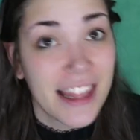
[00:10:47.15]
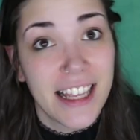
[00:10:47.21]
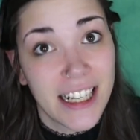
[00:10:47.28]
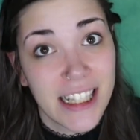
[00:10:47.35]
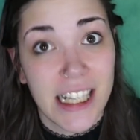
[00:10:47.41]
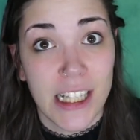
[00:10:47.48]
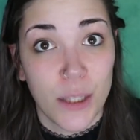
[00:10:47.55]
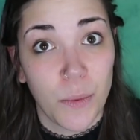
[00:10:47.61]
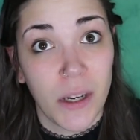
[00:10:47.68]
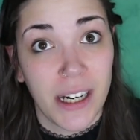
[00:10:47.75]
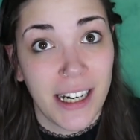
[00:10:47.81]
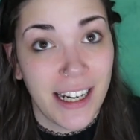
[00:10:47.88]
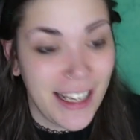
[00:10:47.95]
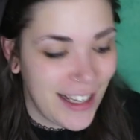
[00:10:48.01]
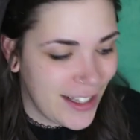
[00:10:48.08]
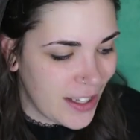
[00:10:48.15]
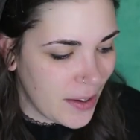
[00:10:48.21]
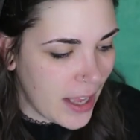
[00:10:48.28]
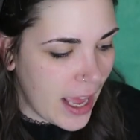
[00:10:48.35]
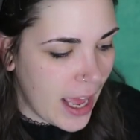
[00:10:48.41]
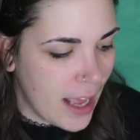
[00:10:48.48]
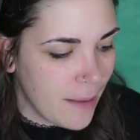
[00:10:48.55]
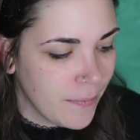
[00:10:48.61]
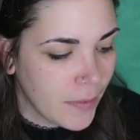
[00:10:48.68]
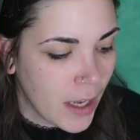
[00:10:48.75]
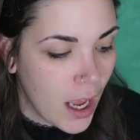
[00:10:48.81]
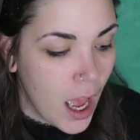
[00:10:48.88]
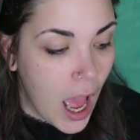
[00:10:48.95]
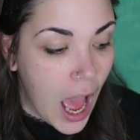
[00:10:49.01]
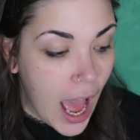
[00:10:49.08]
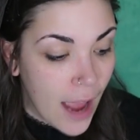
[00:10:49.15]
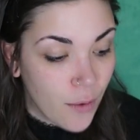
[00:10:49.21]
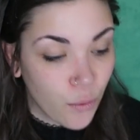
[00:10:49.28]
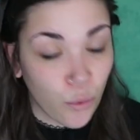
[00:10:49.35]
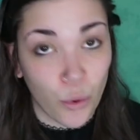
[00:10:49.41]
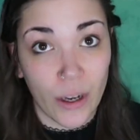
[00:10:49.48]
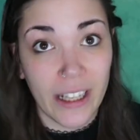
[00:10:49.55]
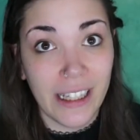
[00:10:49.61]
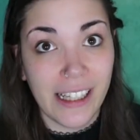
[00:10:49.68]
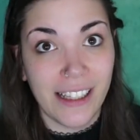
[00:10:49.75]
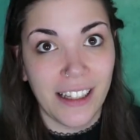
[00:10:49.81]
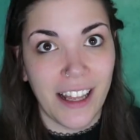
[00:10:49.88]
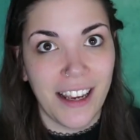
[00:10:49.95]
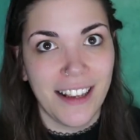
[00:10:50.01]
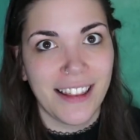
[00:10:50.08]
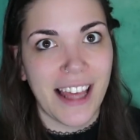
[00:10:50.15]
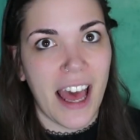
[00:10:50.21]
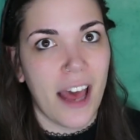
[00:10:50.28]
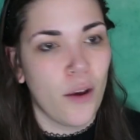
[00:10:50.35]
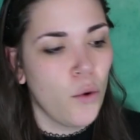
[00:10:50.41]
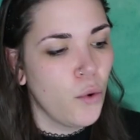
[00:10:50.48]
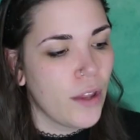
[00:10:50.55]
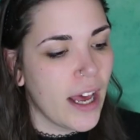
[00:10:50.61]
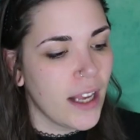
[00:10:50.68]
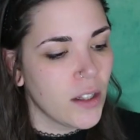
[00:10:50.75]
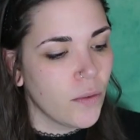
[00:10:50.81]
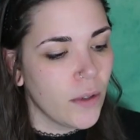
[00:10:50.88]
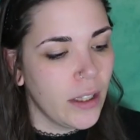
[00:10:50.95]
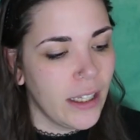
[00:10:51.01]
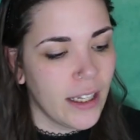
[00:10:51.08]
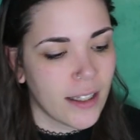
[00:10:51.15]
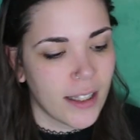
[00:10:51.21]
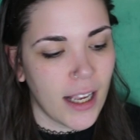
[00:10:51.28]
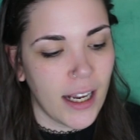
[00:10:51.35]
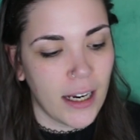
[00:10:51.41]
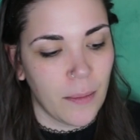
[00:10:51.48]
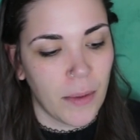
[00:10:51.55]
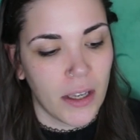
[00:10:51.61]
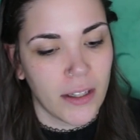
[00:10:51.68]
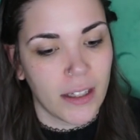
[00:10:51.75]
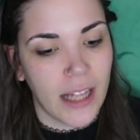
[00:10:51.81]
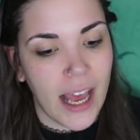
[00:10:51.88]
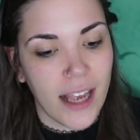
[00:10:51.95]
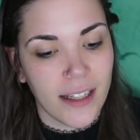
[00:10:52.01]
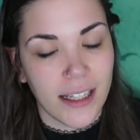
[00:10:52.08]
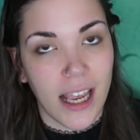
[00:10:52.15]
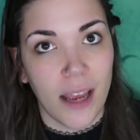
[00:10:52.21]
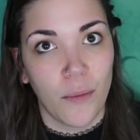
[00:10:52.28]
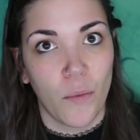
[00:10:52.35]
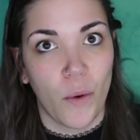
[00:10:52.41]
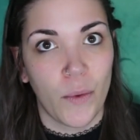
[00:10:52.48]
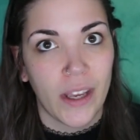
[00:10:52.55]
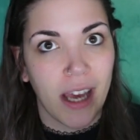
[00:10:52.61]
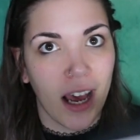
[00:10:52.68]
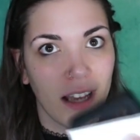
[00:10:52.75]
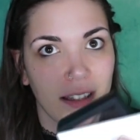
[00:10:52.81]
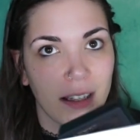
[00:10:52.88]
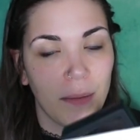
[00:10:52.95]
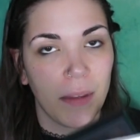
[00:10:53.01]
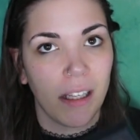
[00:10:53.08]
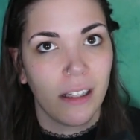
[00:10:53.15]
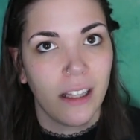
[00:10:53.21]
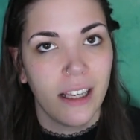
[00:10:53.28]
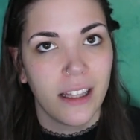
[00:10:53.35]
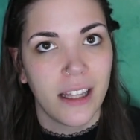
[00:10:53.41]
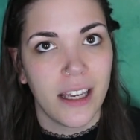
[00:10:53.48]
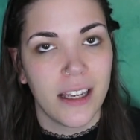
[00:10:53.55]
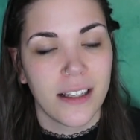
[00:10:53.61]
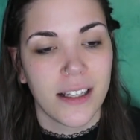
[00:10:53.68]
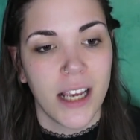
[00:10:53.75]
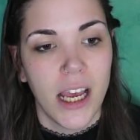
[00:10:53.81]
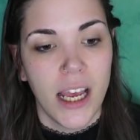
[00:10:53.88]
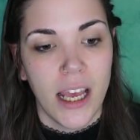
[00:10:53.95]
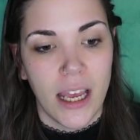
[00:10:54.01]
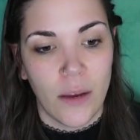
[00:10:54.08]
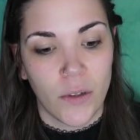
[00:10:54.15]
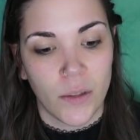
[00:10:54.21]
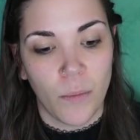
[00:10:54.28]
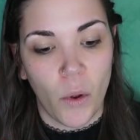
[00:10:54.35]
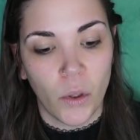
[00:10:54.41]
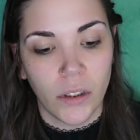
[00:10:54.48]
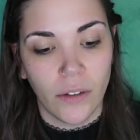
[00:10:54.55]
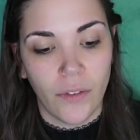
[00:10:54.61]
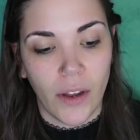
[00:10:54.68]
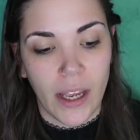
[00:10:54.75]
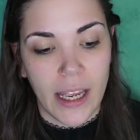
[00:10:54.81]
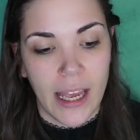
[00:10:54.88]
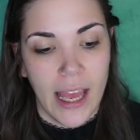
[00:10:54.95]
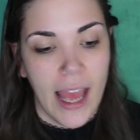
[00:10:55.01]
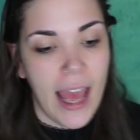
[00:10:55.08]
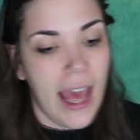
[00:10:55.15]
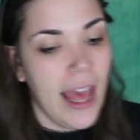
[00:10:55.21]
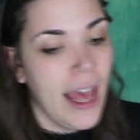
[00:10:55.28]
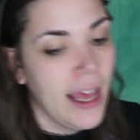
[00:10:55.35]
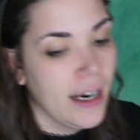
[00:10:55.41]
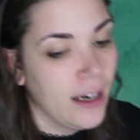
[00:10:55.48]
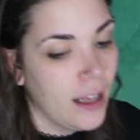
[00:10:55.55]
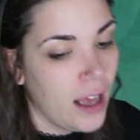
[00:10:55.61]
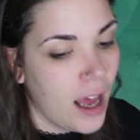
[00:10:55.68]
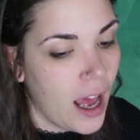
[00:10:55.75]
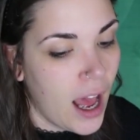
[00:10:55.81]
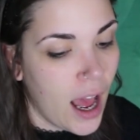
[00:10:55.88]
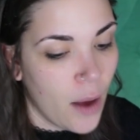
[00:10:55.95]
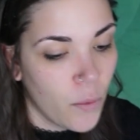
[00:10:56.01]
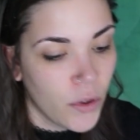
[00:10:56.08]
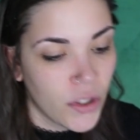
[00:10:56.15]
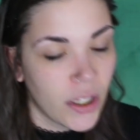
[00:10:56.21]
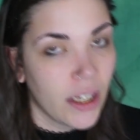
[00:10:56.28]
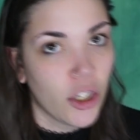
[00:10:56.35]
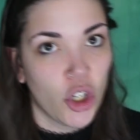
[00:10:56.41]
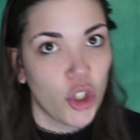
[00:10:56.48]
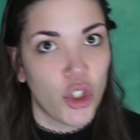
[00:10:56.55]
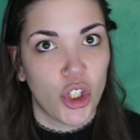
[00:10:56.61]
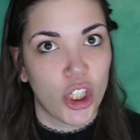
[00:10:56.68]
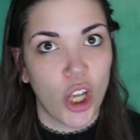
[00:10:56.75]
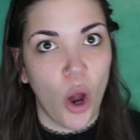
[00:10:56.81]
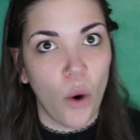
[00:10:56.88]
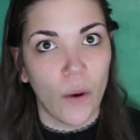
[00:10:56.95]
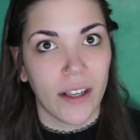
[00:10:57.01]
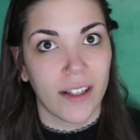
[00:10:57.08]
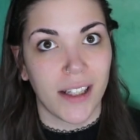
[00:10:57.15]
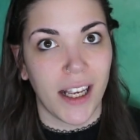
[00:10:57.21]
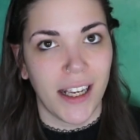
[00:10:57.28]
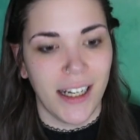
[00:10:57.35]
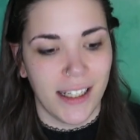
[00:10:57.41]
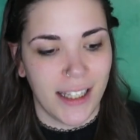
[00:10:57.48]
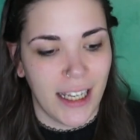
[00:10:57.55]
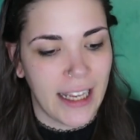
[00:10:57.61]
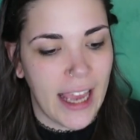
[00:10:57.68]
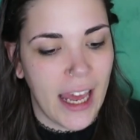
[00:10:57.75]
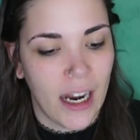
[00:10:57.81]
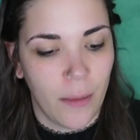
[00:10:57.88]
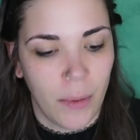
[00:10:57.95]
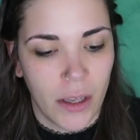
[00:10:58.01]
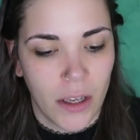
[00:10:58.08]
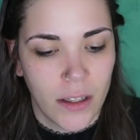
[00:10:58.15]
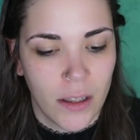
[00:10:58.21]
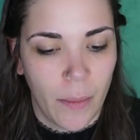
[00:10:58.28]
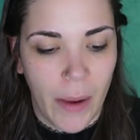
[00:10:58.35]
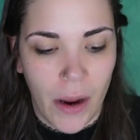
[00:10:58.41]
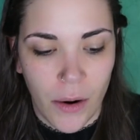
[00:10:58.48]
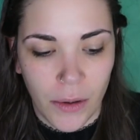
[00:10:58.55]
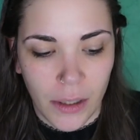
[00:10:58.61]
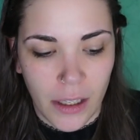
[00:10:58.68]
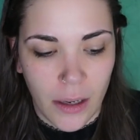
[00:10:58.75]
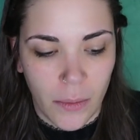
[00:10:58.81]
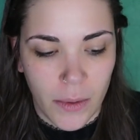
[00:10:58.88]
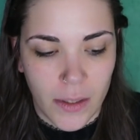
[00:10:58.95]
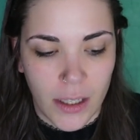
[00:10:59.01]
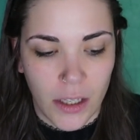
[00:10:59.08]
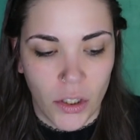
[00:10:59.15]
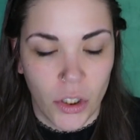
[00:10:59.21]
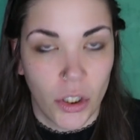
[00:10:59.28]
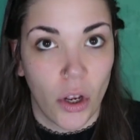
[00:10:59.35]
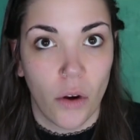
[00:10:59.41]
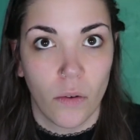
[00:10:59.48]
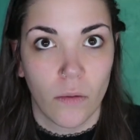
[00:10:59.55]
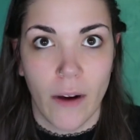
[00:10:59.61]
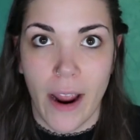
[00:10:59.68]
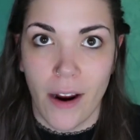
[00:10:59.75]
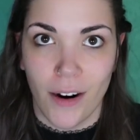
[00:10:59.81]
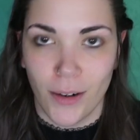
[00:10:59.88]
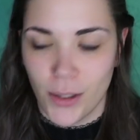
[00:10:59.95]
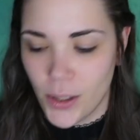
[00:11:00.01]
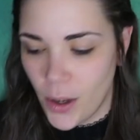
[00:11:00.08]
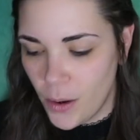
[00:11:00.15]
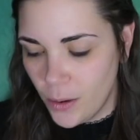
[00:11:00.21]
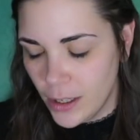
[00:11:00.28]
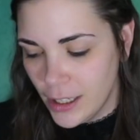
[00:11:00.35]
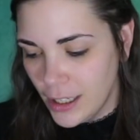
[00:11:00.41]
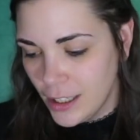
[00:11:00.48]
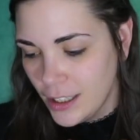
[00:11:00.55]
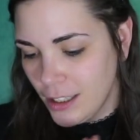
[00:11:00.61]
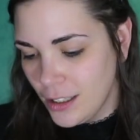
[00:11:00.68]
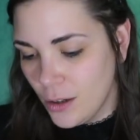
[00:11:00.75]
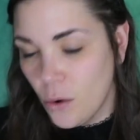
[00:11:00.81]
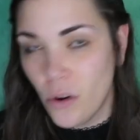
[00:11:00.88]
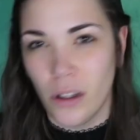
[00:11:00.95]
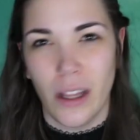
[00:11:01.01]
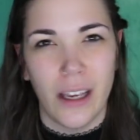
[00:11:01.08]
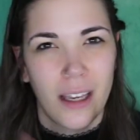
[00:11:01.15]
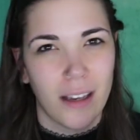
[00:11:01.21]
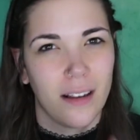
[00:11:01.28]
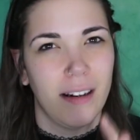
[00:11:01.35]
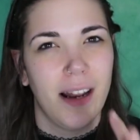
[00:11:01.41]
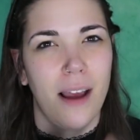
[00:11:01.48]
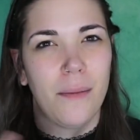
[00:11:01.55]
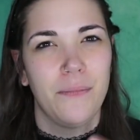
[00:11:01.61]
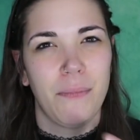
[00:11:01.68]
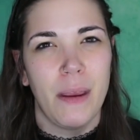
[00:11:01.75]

This is what it is, okay? I really like that. Ooh, that's really exciting because last time when we got something like this, it was Moldavite and I was like so excited to get it because apparently it was like so rare. So, or like, a, not